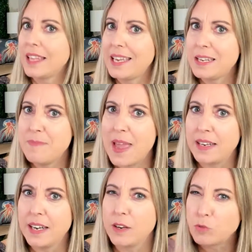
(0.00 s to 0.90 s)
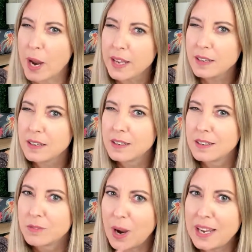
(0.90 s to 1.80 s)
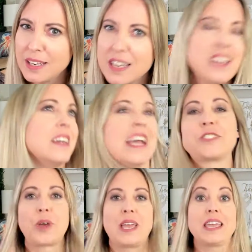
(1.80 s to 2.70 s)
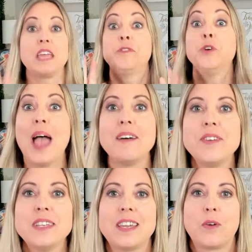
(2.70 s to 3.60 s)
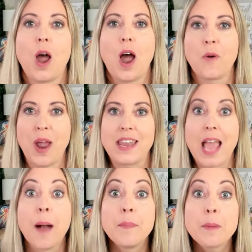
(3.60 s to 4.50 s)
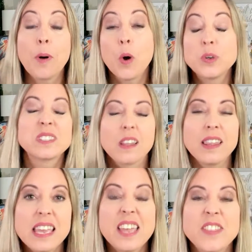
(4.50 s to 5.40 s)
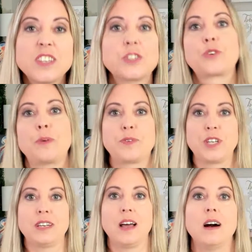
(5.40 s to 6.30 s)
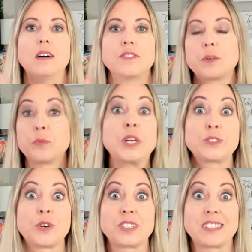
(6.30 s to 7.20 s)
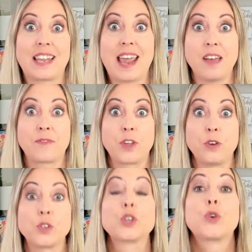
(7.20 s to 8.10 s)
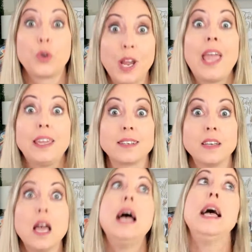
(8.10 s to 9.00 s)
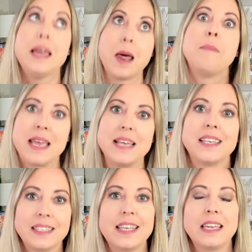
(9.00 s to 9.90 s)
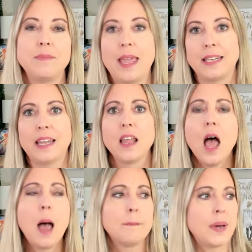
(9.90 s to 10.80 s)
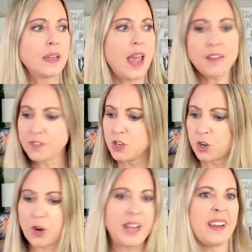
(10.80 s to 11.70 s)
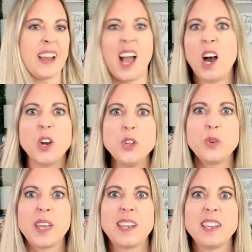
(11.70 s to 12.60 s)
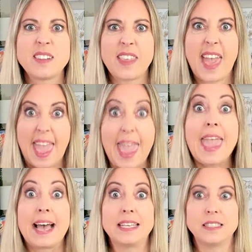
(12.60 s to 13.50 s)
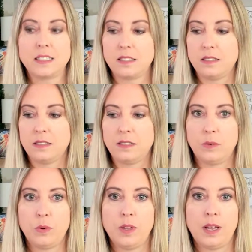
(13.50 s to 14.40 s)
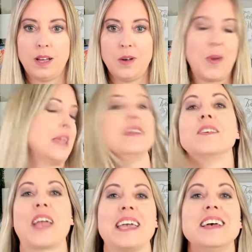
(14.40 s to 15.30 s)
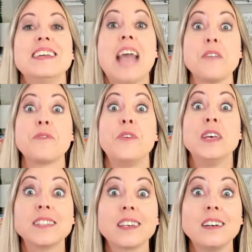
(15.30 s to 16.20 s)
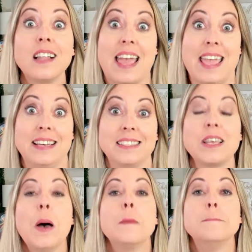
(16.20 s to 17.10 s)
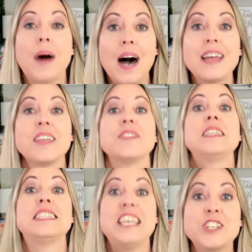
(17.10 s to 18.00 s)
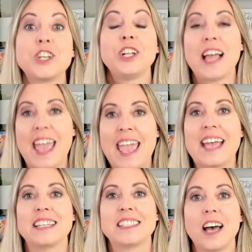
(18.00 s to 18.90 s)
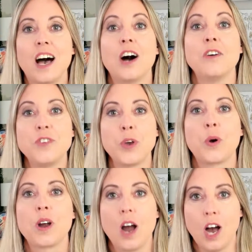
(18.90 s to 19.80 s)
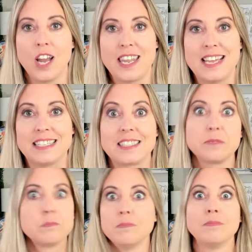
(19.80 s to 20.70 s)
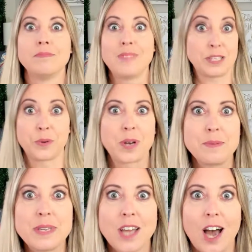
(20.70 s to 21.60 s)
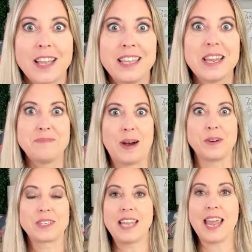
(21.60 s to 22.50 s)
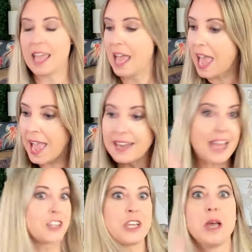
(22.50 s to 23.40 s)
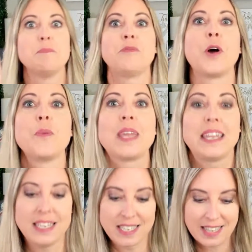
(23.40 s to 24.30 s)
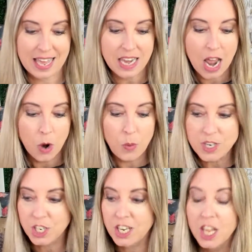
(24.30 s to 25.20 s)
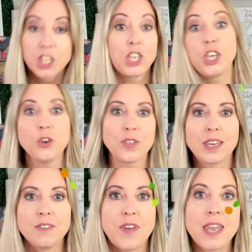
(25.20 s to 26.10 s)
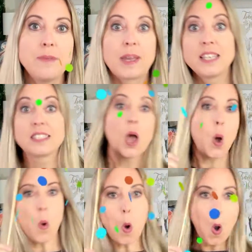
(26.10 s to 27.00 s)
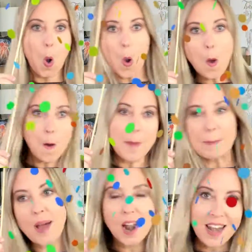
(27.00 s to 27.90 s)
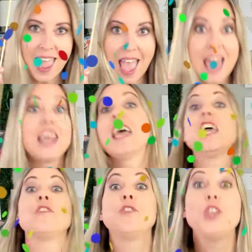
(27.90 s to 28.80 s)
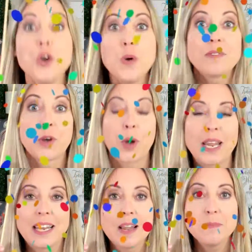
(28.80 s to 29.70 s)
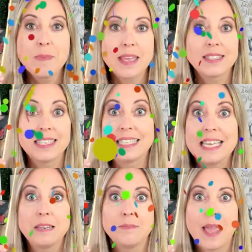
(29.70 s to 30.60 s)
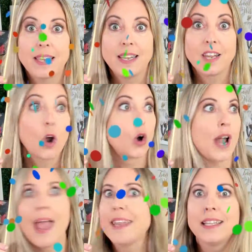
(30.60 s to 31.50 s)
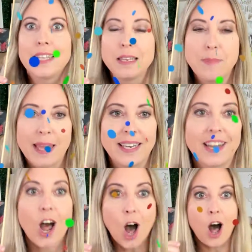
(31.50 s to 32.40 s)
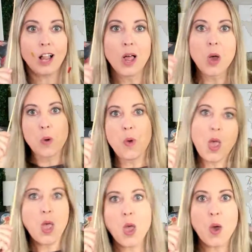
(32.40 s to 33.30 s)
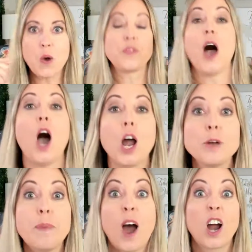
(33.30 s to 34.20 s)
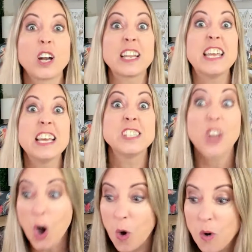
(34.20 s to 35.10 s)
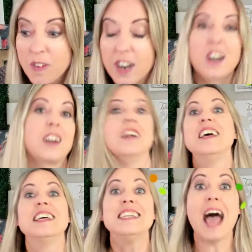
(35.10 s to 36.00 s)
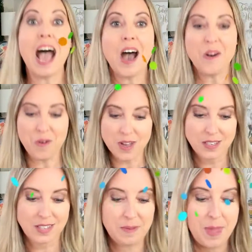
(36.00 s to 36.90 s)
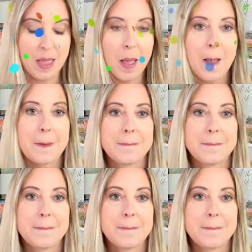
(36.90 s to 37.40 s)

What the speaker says: lead magnet, right? Right? It's okay. If you haven't already, I'm going to post a link in the description of some resources that I have for you to create an amazing lead magnet. But after you create it, how do you get it into the hands? Well, wait. Okay, not physical hands, but the digital hands of your audience. That's what we're going to be talking about today. And actually, before we get into that, we should cue the confetti because, woo, my party hat. If you have created an amazing lead magnet or any lead magnet at all, woohoo, the hard part is over. Now, let me